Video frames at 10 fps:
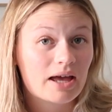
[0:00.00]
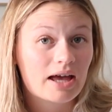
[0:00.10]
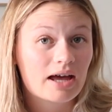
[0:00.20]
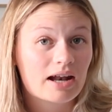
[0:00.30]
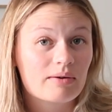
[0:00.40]

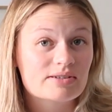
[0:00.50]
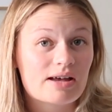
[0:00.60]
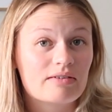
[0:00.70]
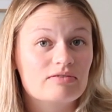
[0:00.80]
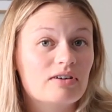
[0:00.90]
And I was
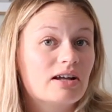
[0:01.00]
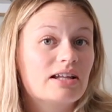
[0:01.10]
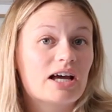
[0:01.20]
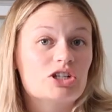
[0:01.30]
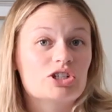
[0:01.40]
having fun
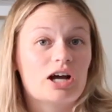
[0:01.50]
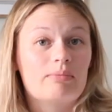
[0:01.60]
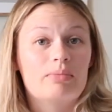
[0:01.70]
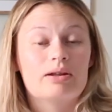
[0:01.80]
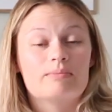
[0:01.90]
and catching
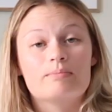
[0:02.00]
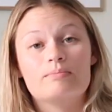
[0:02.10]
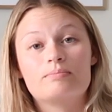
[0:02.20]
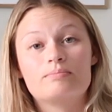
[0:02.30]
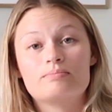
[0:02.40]
up and
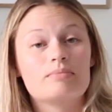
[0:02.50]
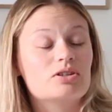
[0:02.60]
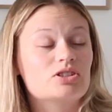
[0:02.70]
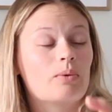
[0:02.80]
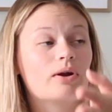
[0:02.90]

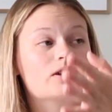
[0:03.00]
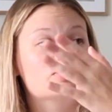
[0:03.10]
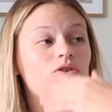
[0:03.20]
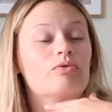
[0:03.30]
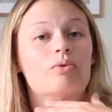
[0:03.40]
so on
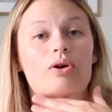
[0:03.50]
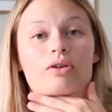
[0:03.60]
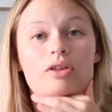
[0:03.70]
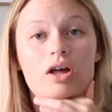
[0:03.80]
and so forth.